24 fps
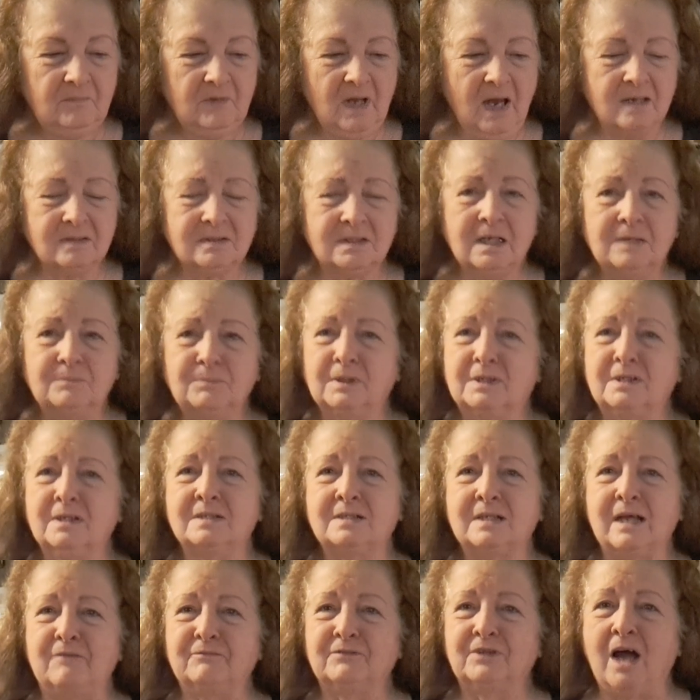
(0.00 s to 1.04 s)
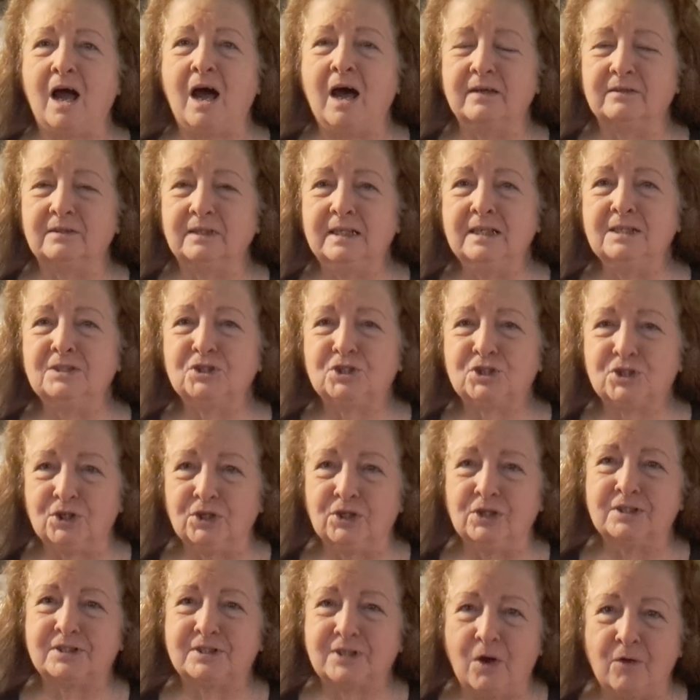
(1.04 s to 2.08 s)
I said, because I've got
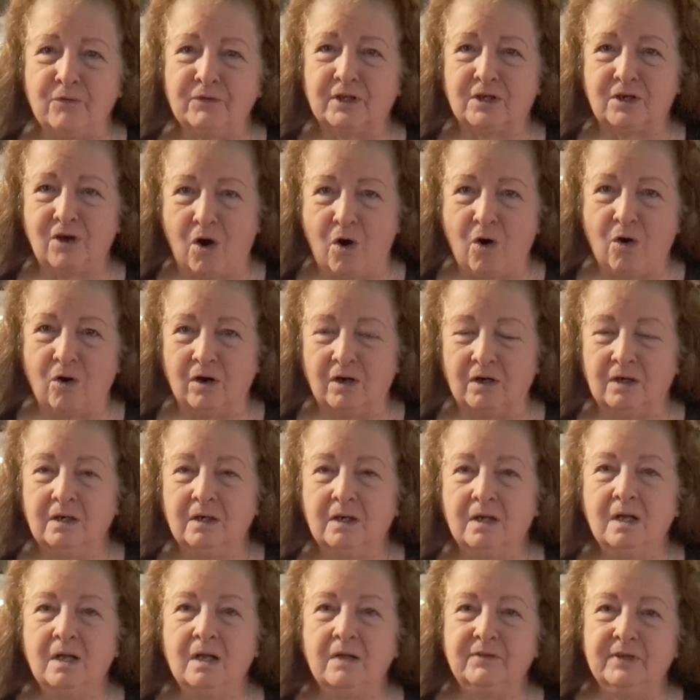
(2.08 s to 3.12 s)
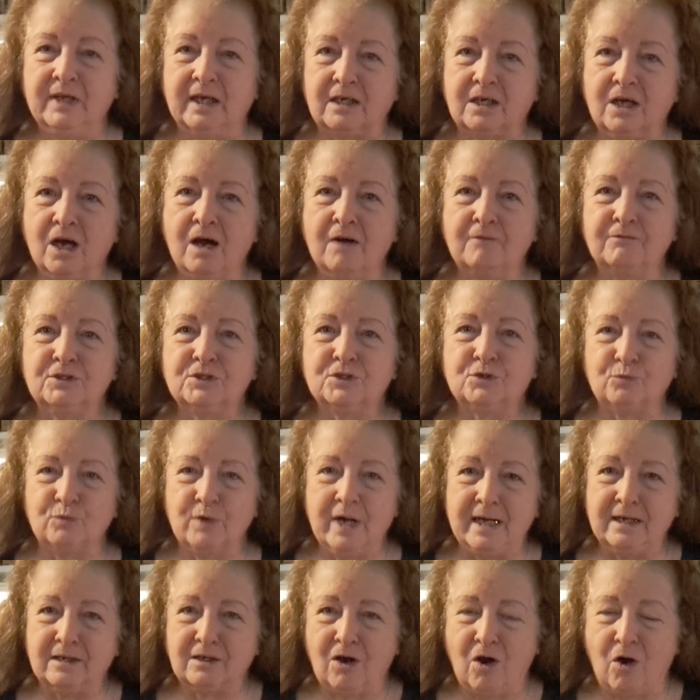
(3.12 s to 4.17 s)
insurance on the car that covers
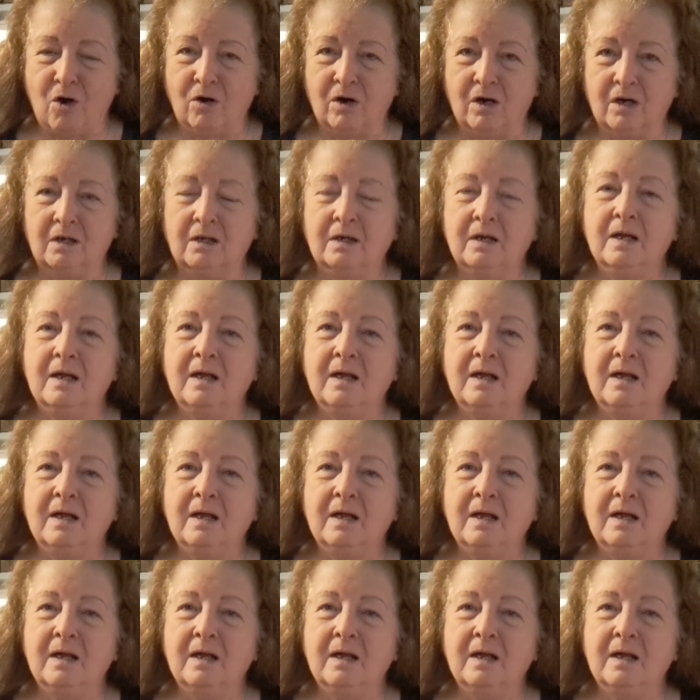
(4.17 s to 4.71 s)
rent car